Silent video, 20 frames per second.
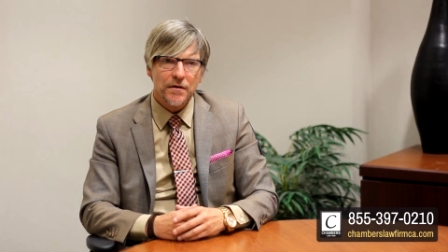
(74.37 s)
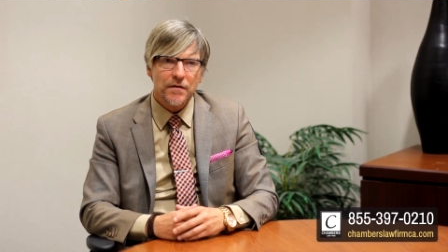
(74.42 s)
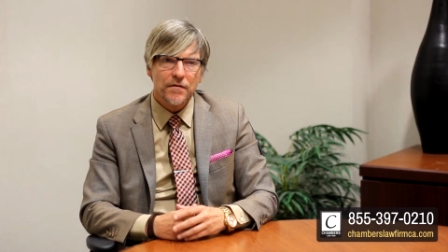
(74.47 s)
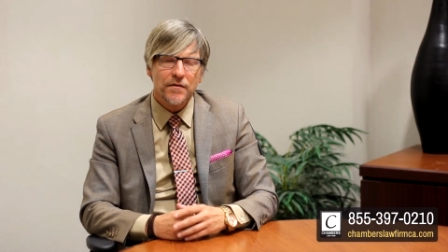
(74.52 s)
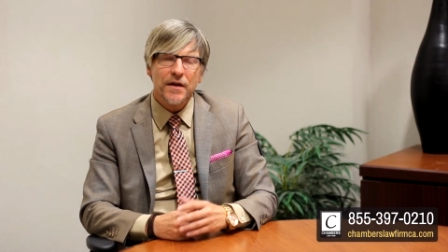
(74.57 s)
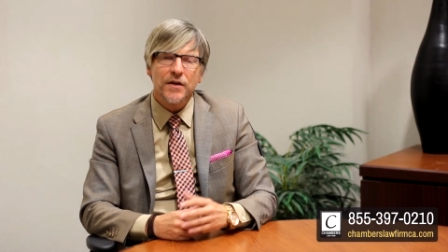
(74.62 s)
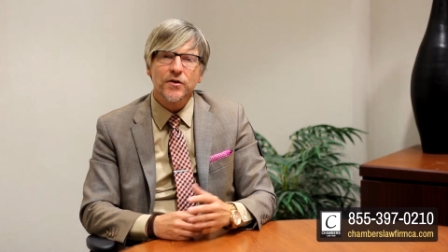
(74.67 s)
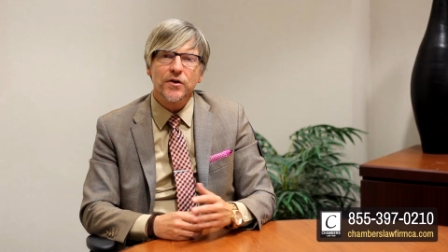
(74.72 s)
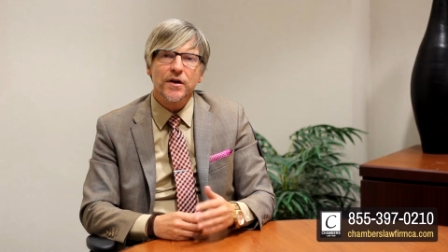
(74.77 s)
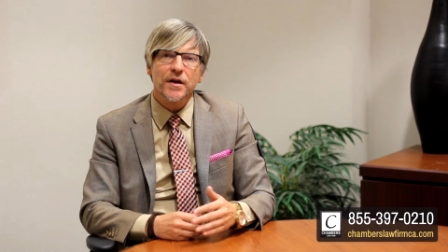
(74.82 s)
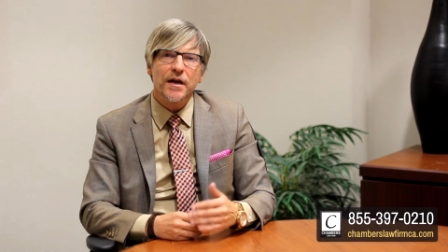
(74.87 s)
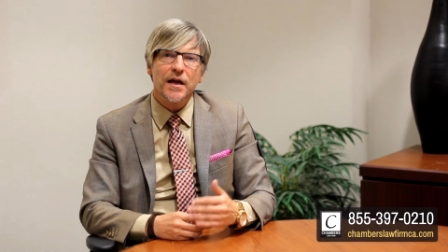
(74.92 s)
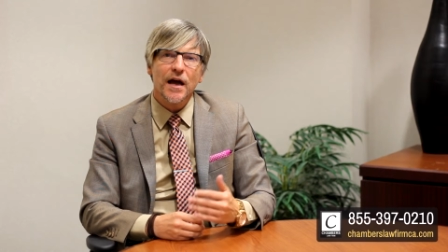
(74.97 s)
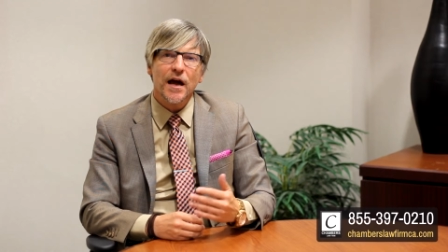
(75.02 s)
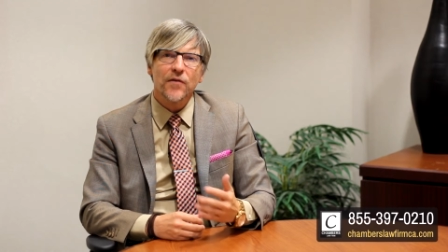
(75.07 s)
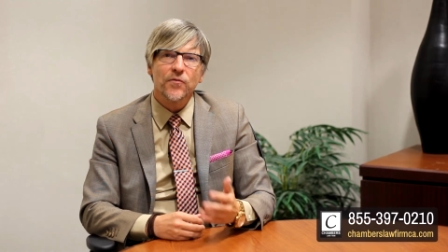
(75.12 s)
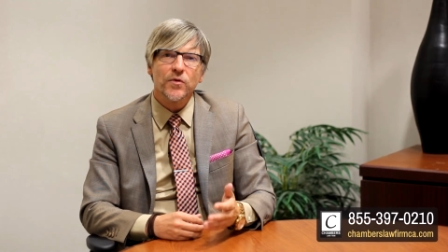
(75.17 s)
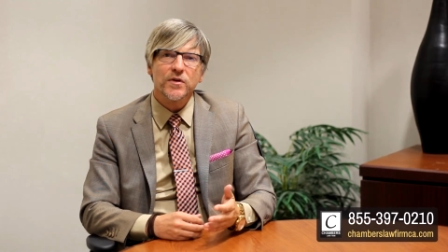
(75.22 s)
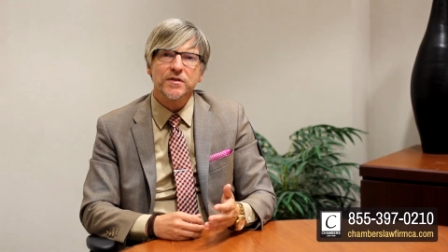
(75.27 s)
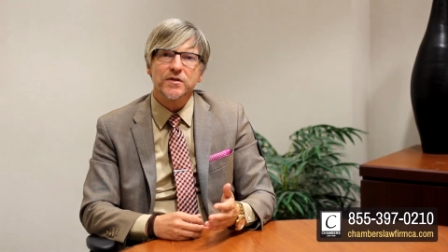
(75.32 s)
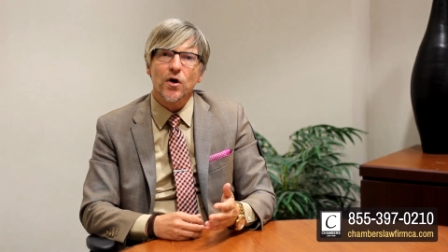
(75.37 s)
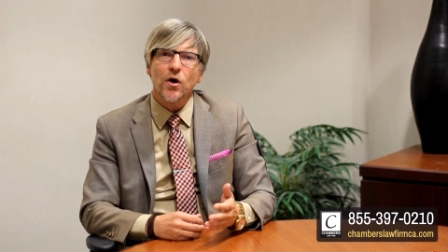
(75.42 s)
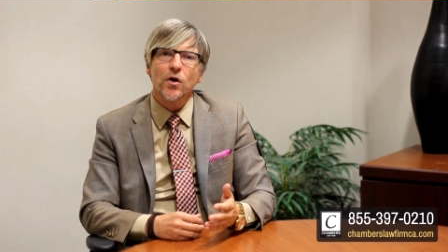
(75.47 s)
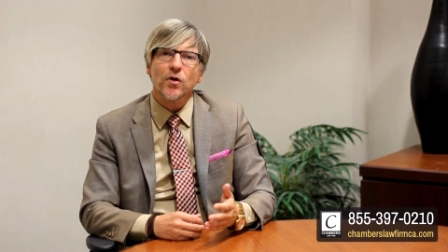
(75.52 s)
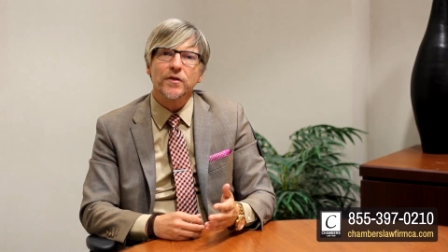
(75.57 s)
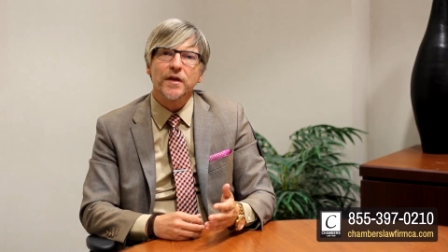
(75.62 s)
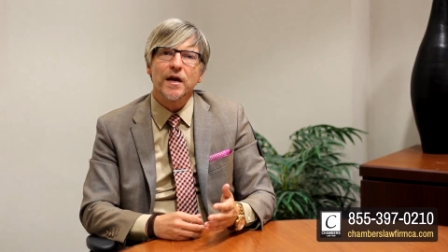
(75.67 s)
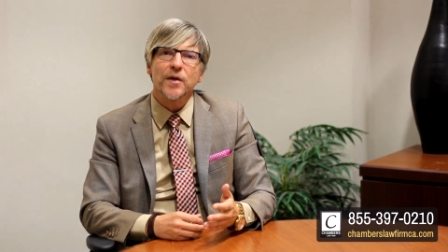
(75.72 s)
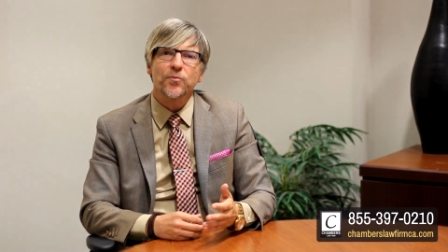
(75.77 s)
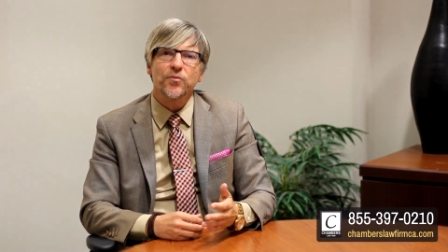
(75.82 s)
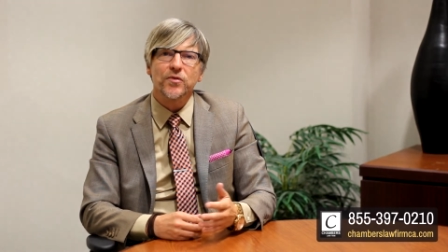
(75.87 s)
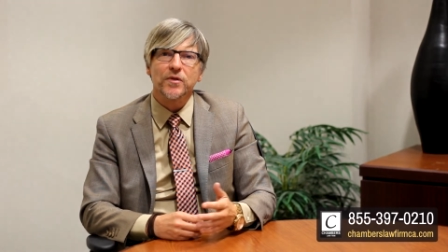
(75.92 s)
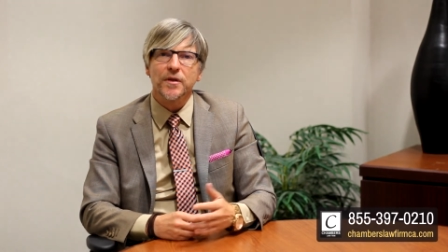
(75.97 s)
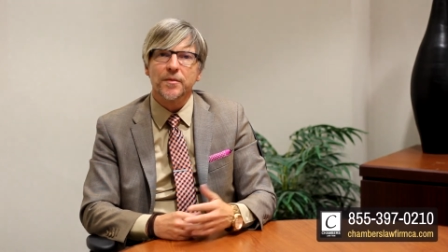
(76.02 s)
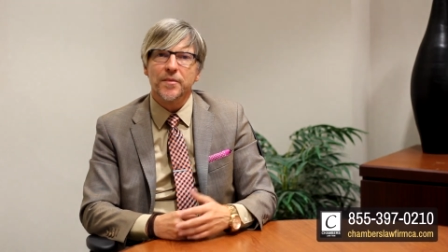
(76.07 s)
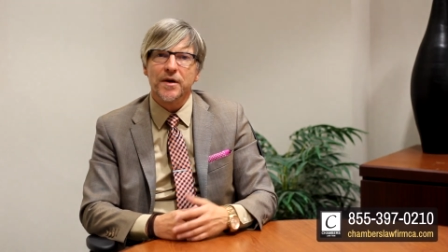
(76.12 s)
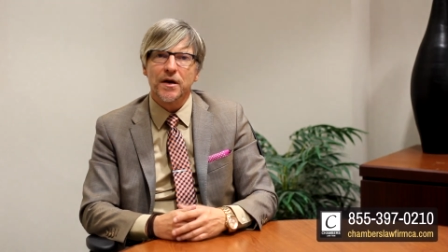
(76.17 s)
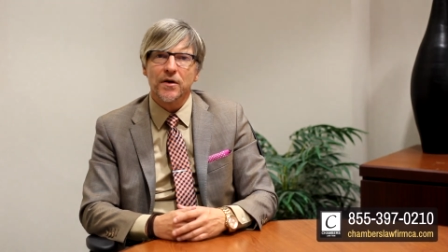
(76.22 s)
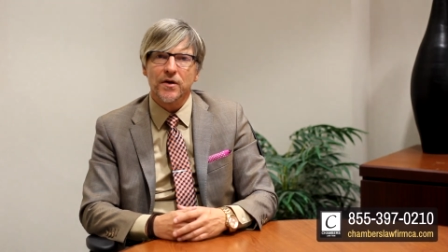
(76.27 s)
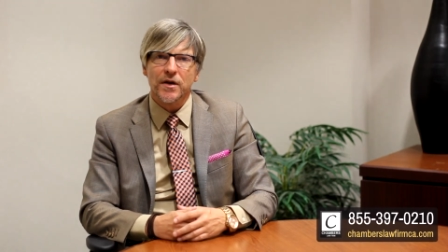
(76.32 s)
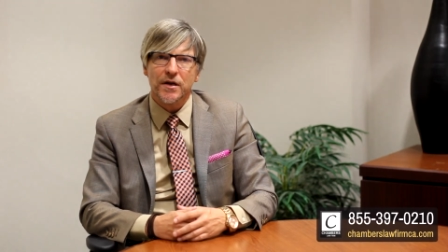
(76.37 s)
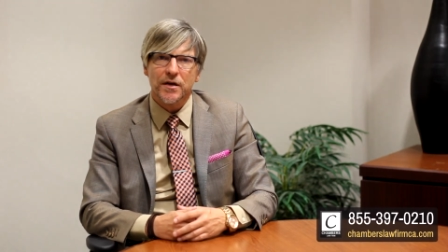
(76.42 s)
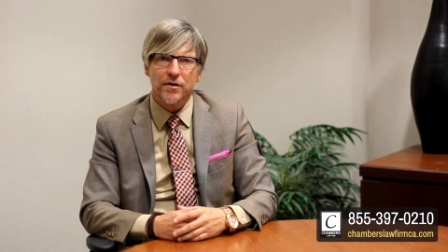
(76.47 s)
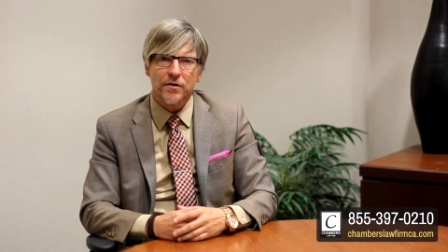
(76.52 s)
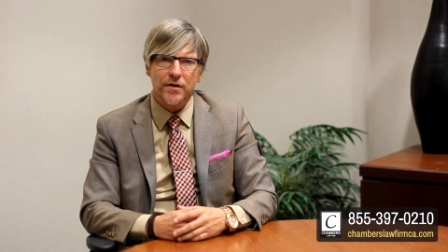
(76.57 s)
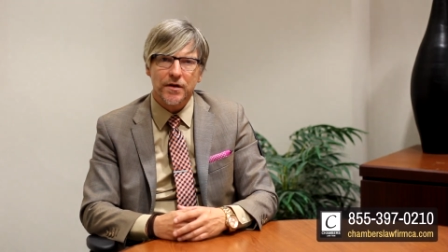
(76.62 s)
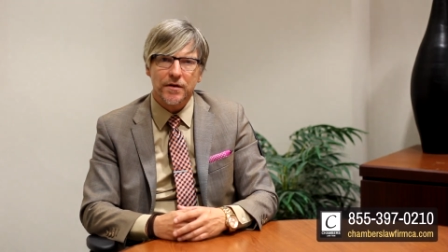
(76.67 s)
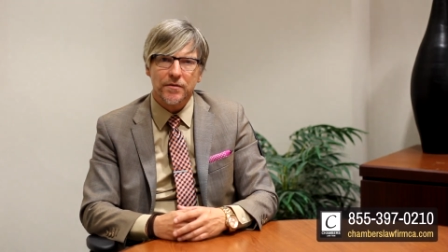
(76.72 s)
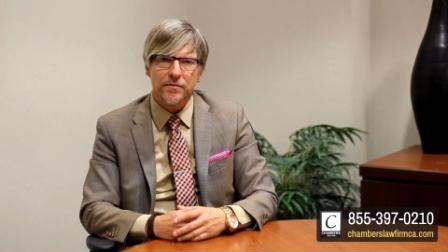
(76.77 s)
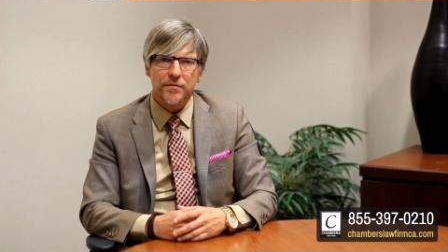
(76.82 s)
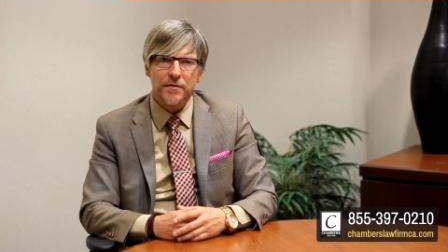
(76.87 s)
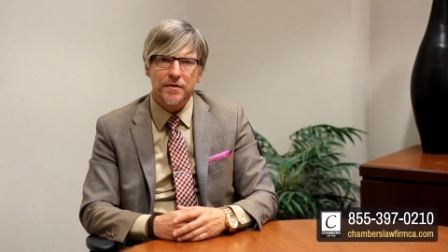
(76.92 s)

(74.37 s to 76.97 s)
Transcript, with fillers: Then you're going to have what's called a preliminary hearing.